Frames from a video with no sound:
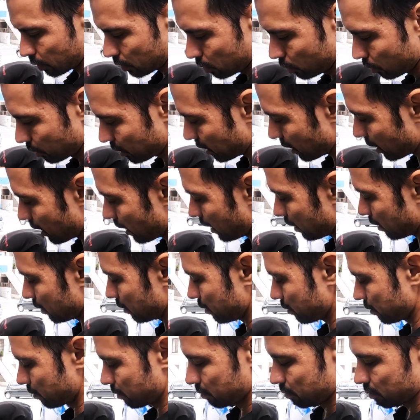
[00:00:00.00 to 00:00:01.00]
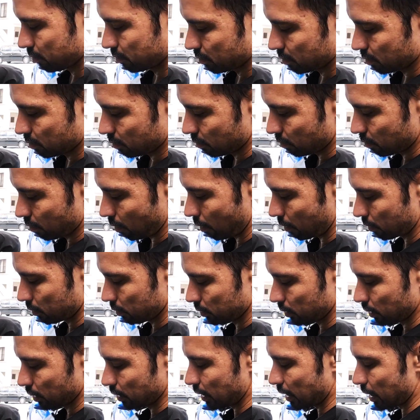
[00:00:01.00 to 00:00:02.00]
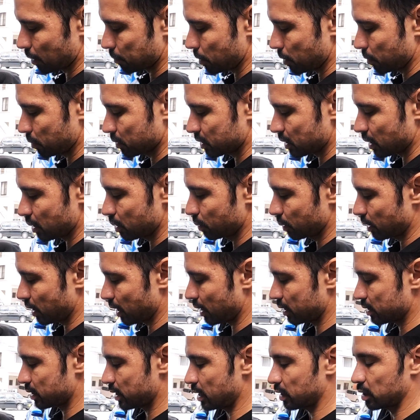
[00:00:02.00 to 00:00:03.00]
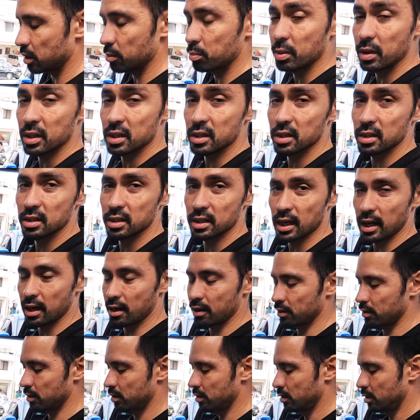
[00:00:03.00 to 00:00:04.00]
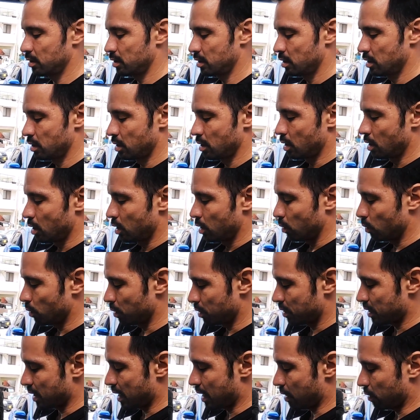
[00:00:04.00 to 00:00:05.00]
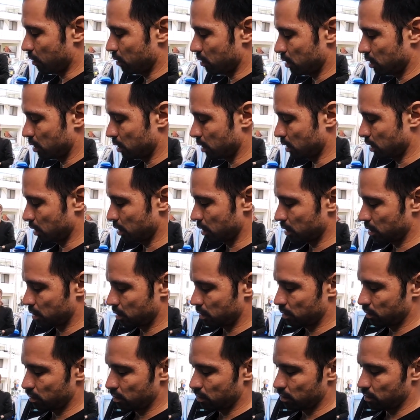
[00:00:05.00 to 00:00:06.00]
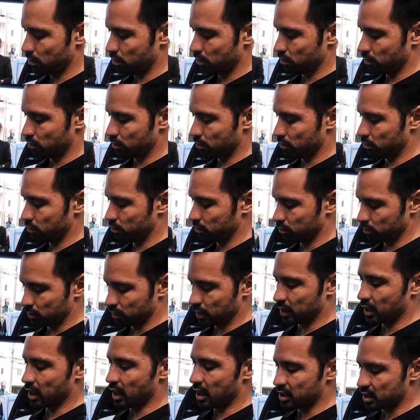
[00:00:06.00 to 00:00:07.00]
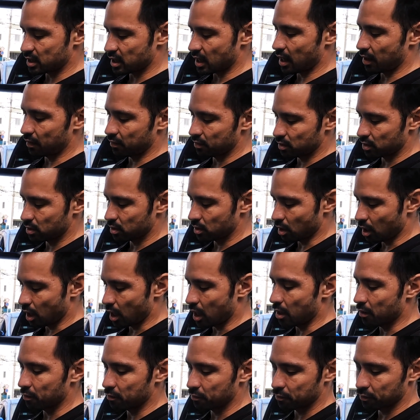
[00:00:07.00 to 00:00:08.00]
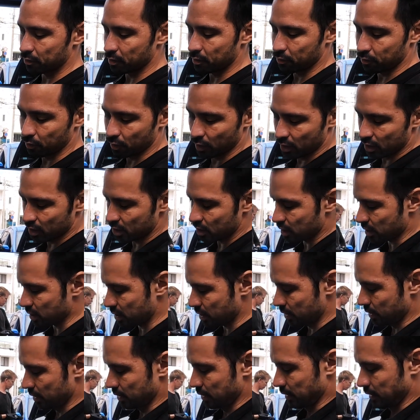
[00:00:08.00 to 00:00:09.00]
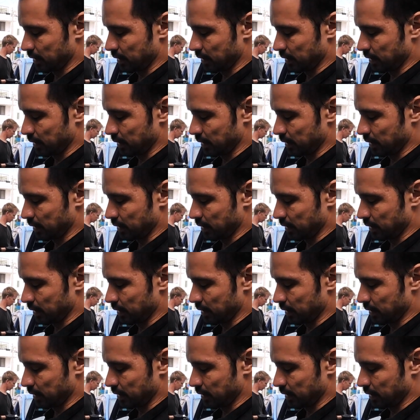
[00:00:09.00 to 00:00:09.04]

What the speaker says: you can, a lot of people say you can't take the pistons out without the case halves off first.